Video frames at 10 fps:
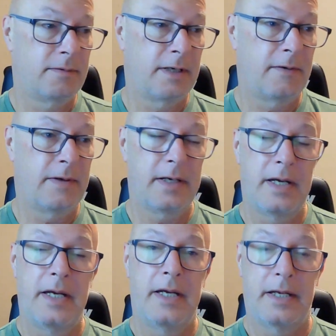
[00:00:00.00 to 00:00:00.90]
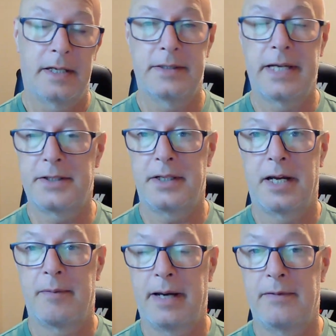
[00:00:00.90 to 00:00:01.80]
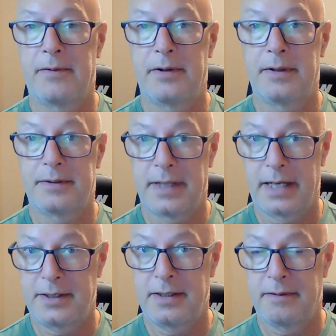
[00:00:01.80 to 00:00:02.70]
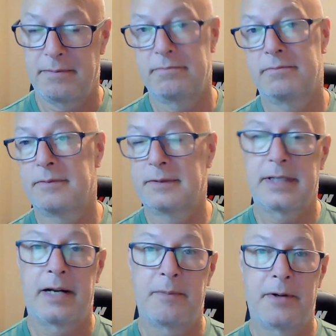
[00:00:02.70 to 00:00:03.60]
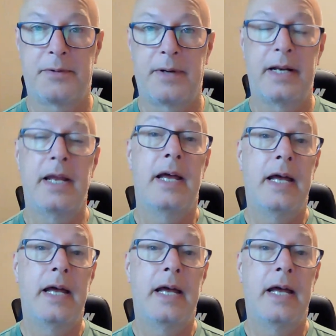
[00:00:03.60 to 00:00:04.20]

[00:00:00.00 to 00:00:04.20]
everything is actually not bad for you. It's actually, it's got about the right.